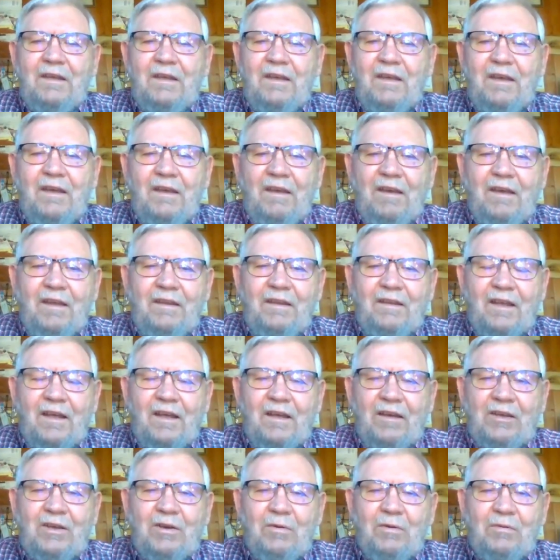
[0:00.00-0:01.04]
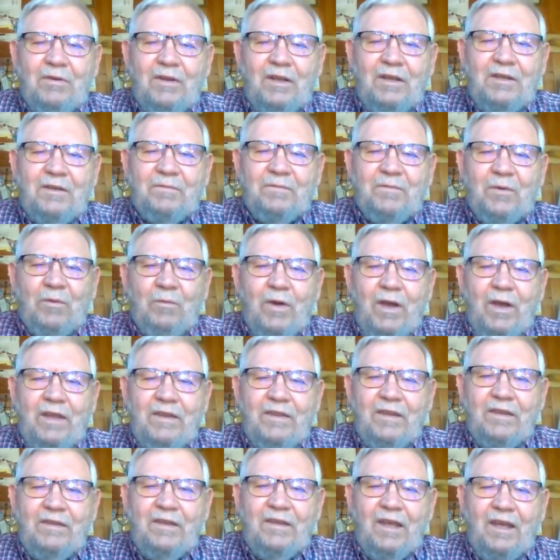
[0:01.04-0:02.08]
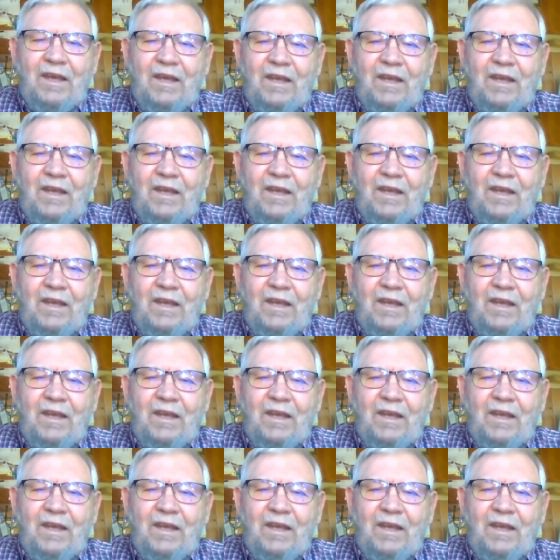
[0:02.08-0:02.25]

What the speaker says: and going a different way than